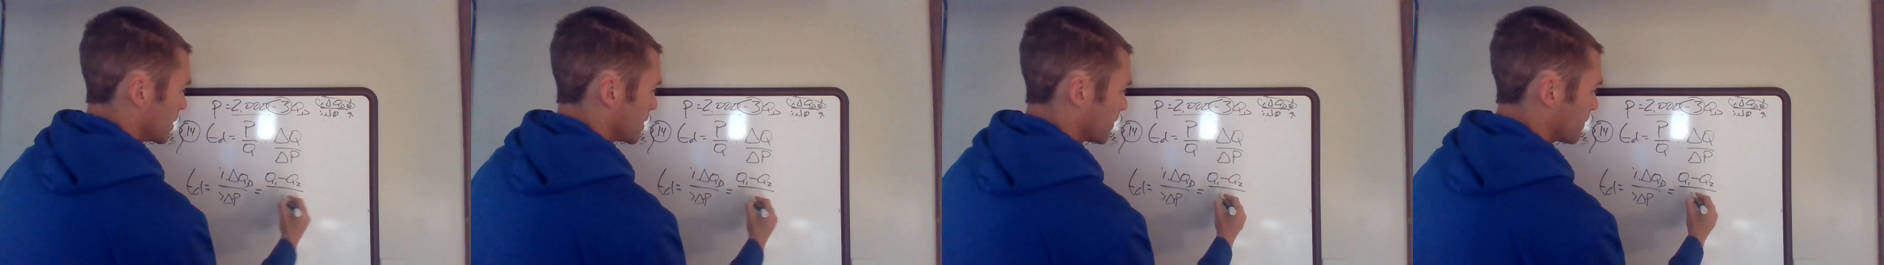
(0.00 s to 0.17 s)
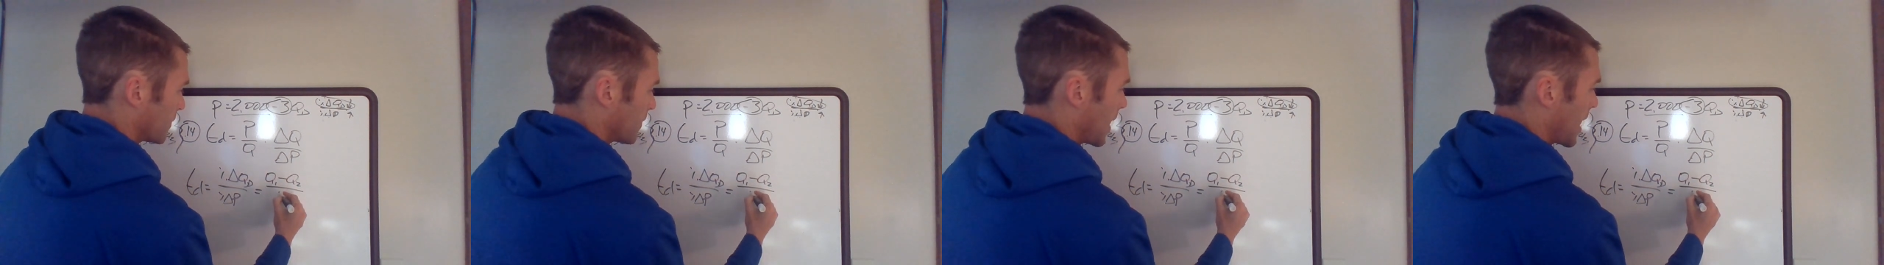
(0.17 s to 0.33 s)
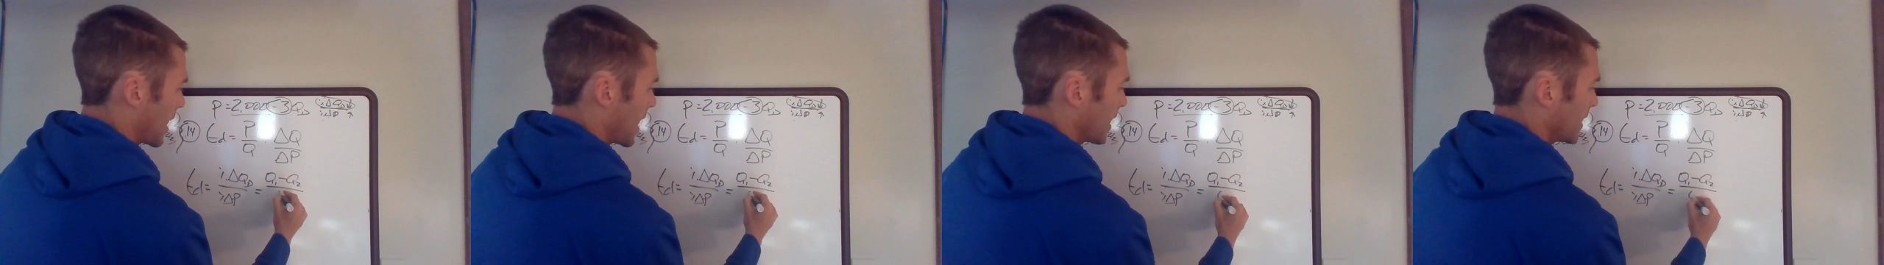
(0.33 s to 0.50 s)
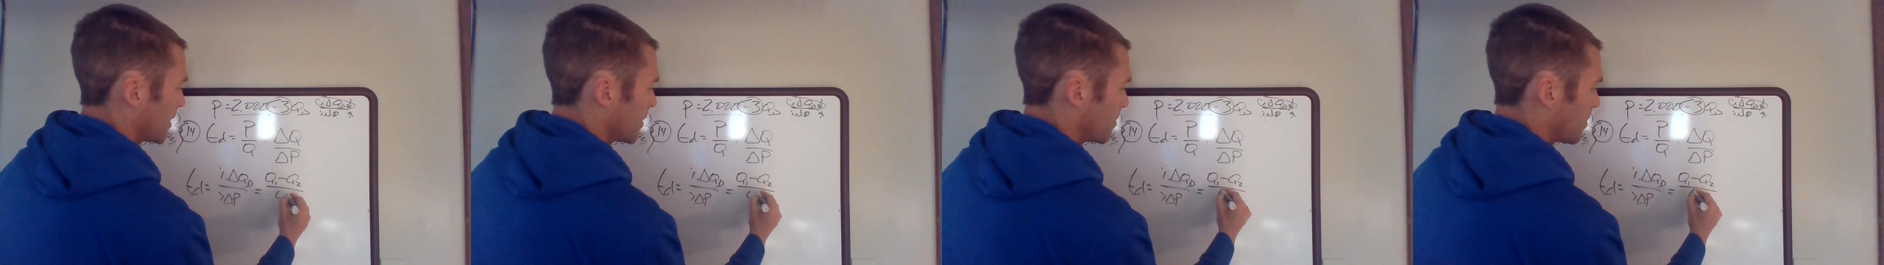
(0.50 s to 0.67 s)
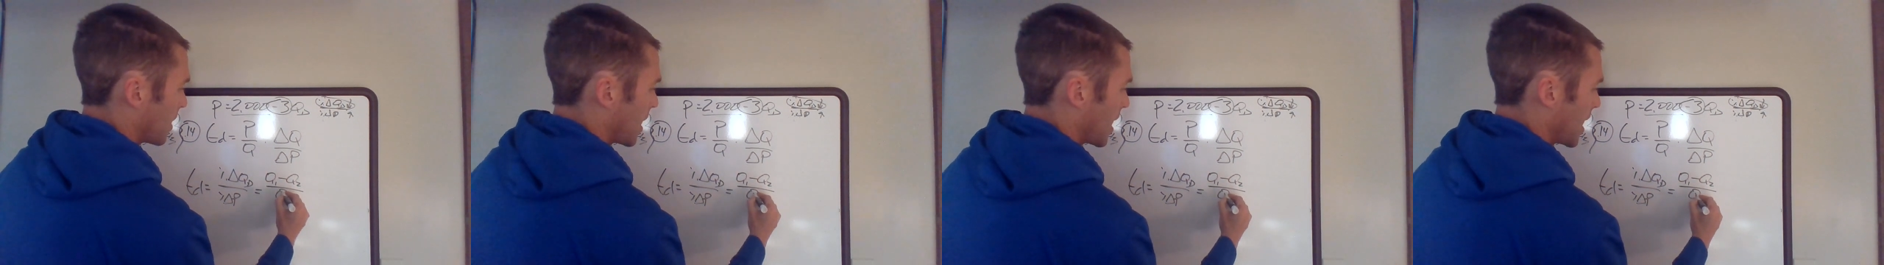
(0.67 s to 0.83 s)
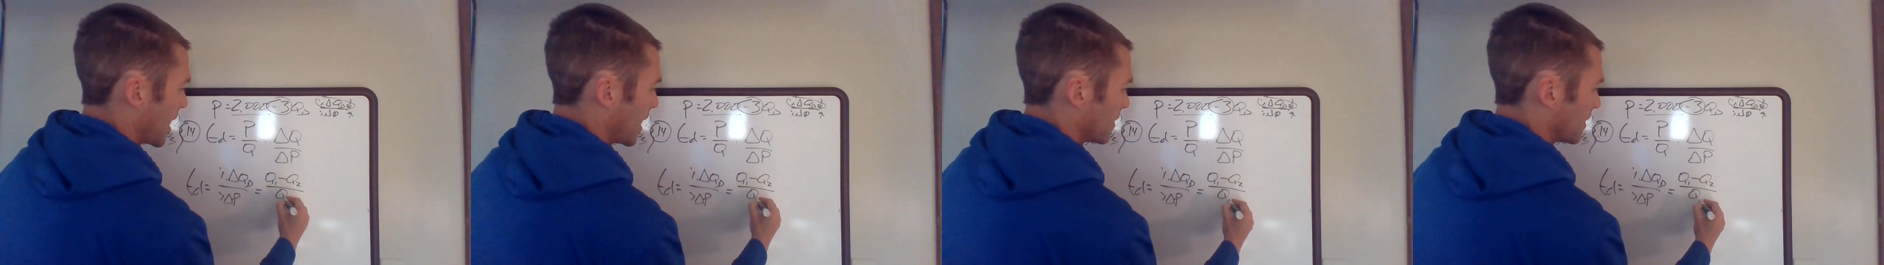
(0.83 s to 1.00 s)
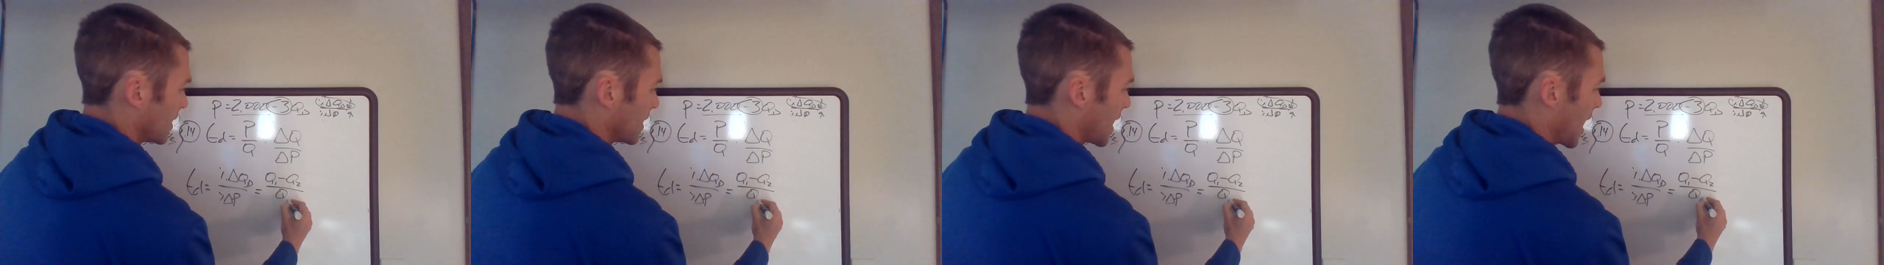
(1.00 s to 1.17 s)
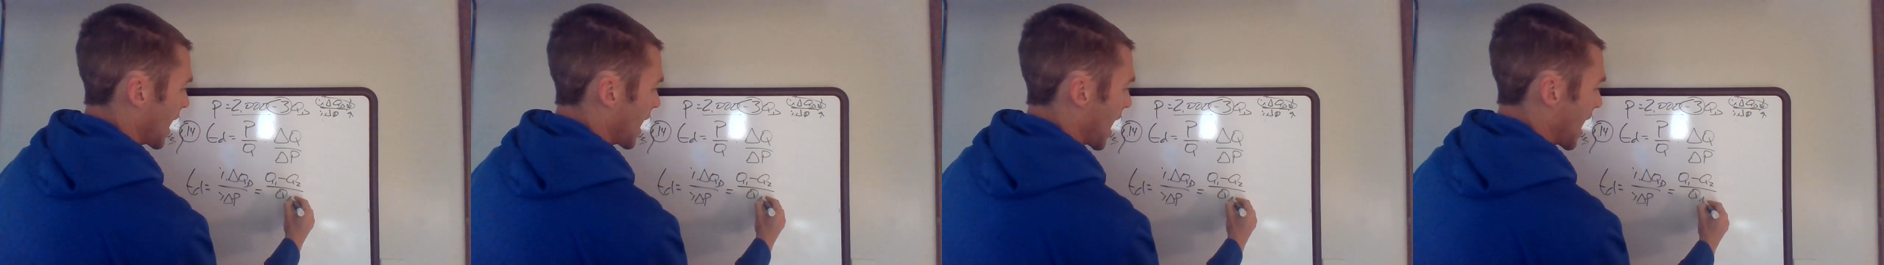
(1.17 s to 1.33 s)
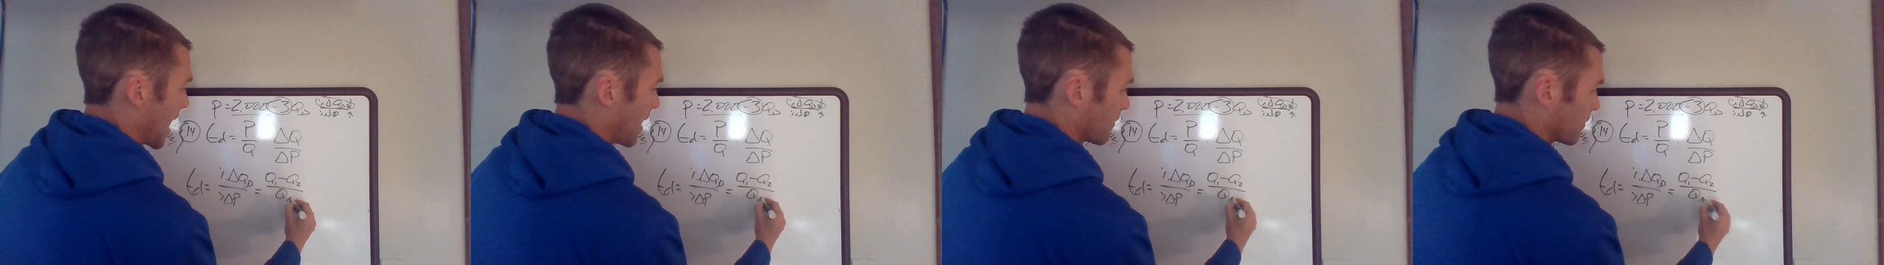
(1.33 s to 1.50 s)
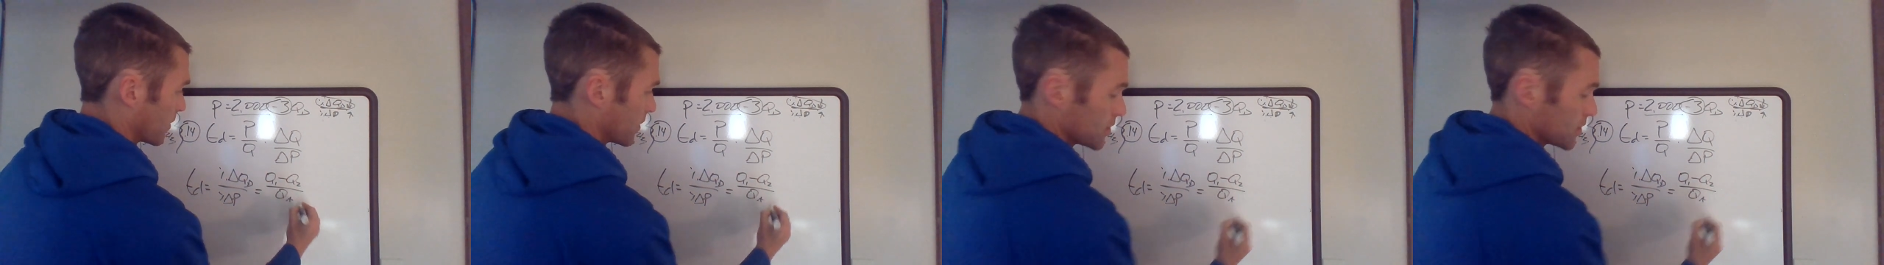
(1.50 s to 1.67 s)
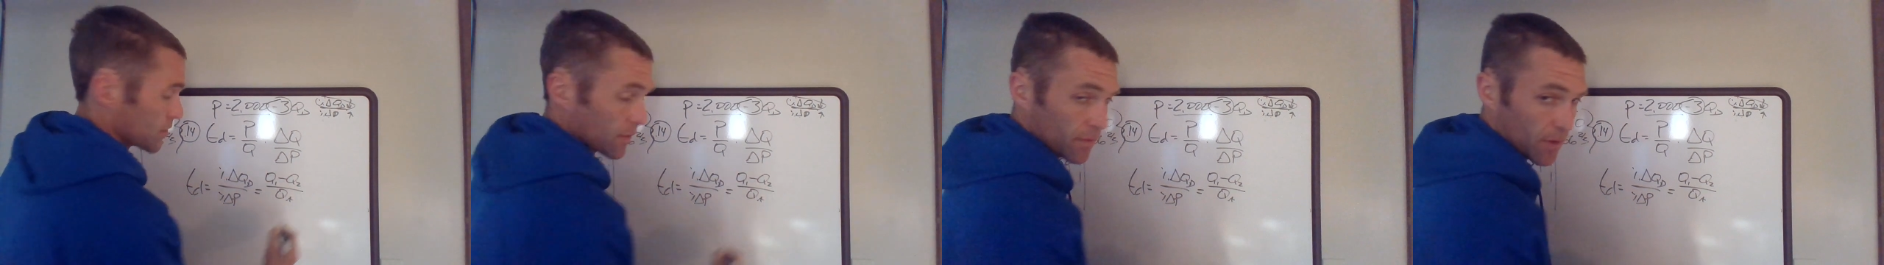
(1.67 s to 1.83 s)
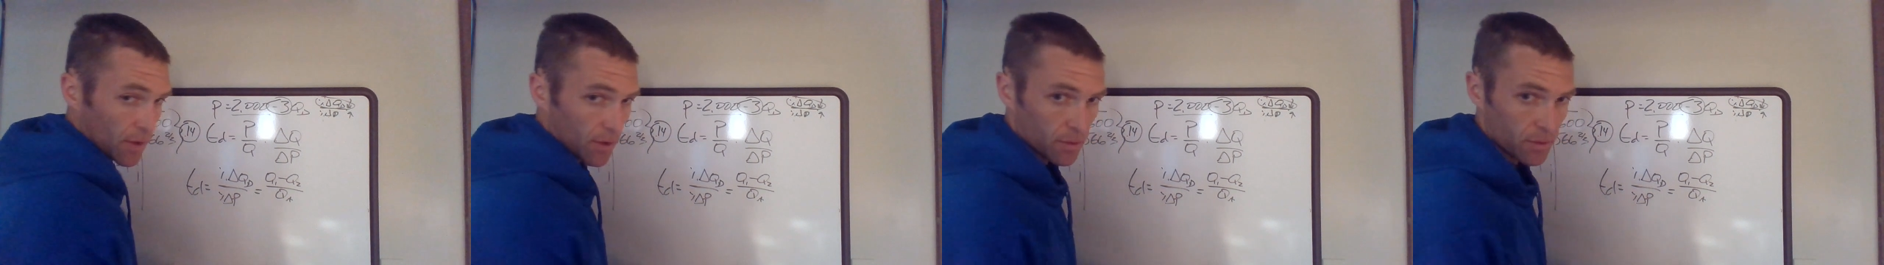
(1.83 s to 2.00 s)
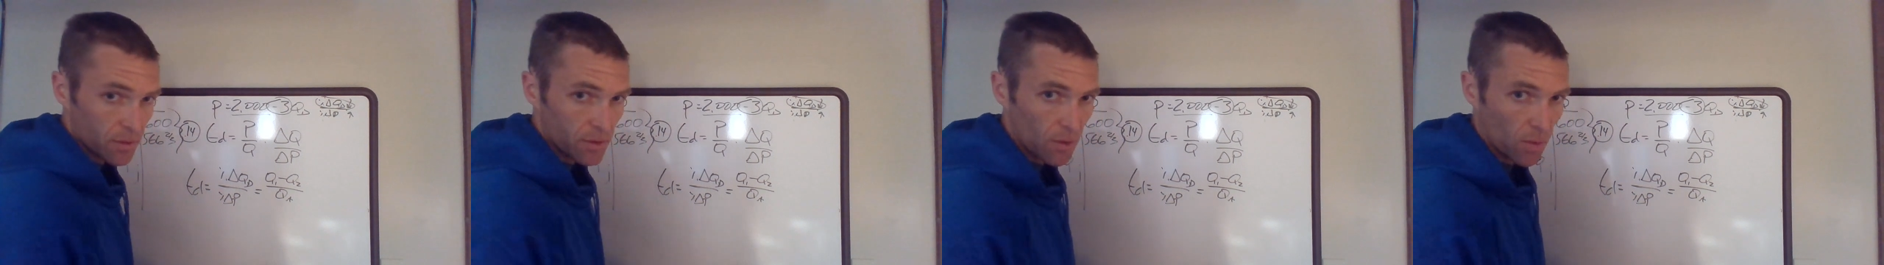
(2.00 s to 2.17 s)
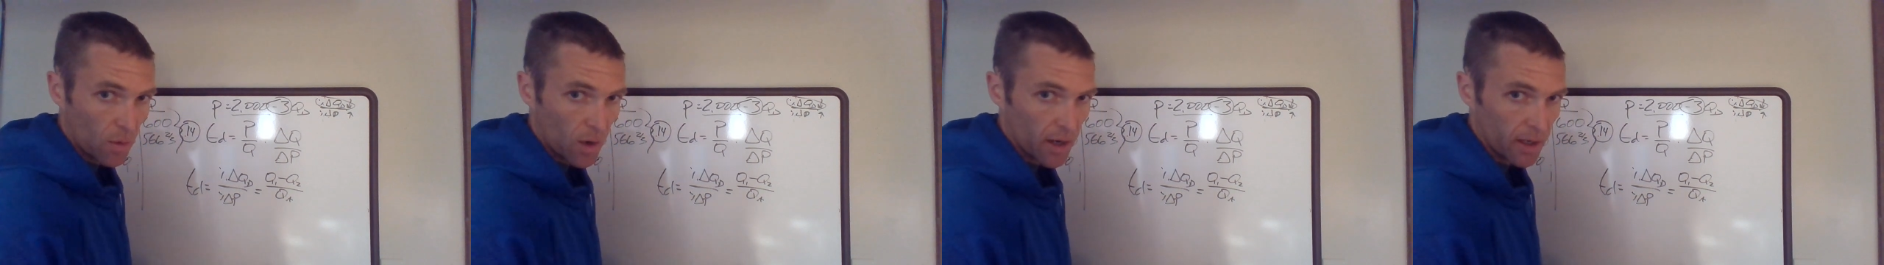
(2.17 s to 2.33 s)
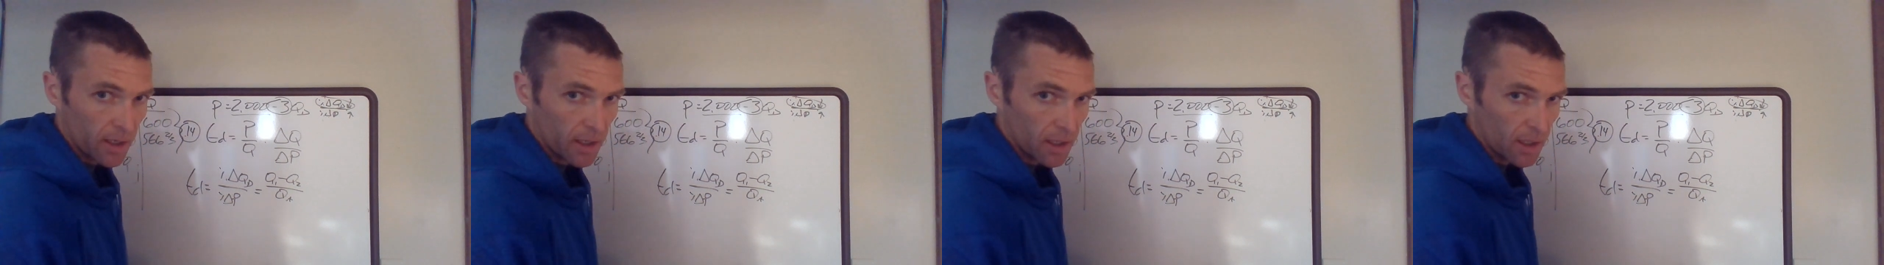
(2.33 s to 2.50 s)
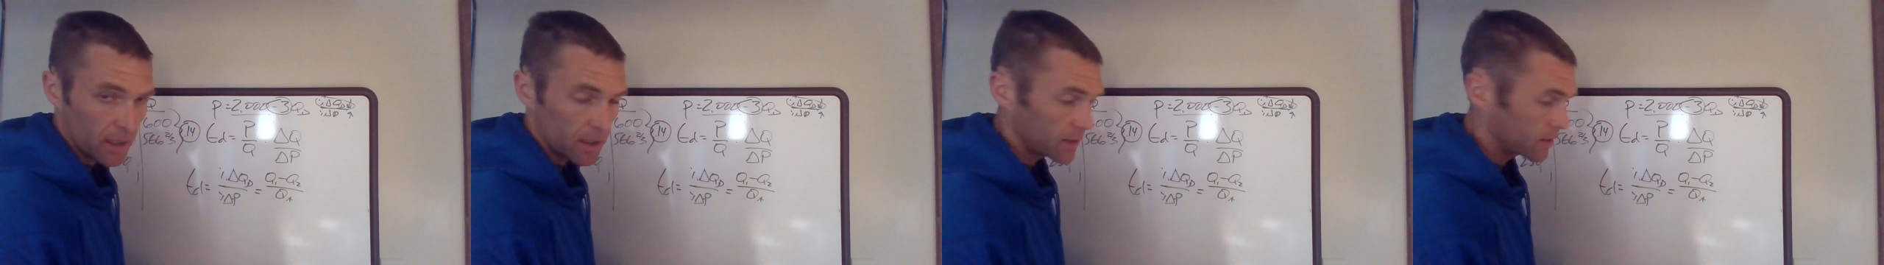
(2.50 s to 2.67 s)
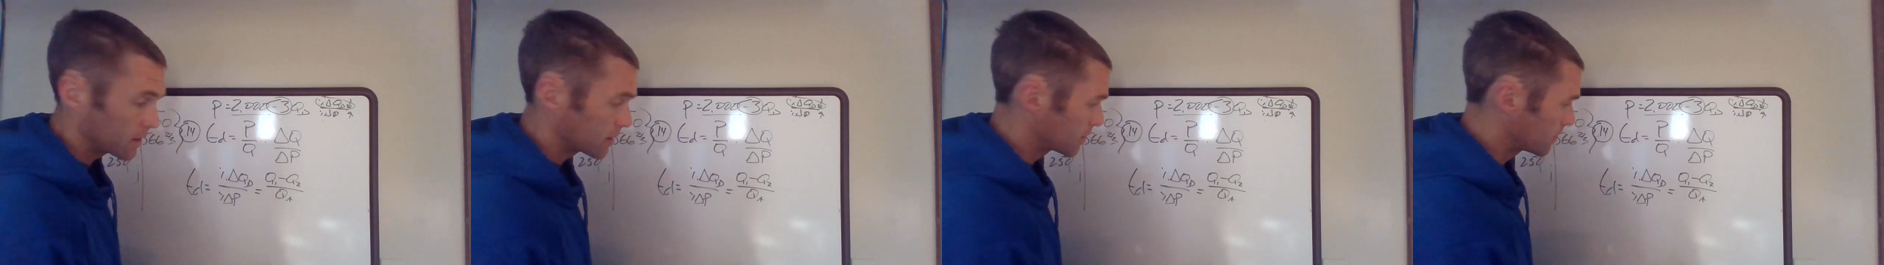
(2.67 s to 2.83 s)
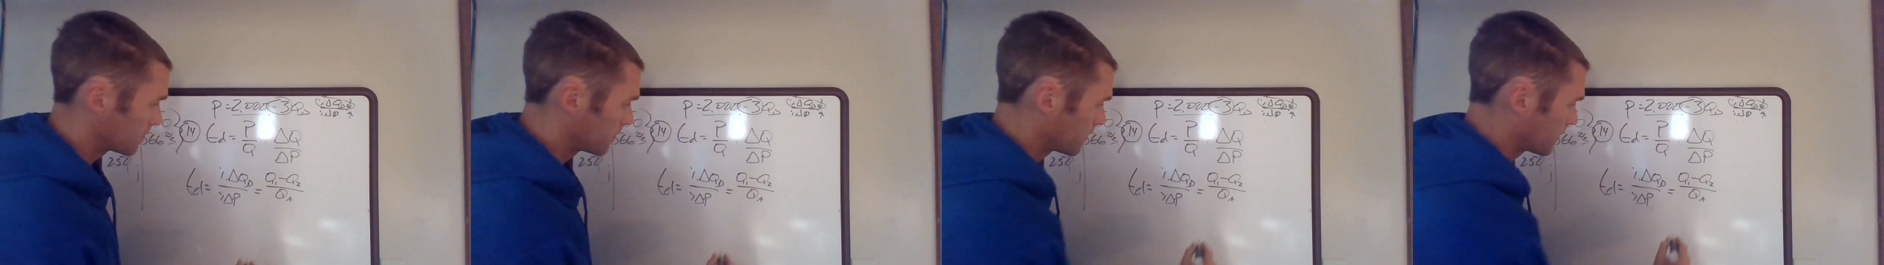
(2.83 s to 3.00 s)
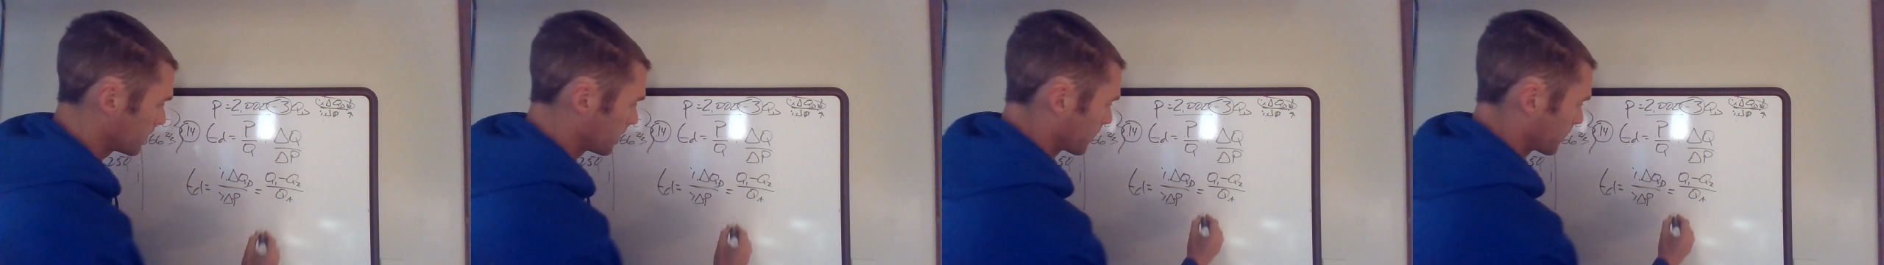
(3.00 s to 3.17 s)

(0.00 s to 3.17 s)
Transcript: divided by the average of those quantities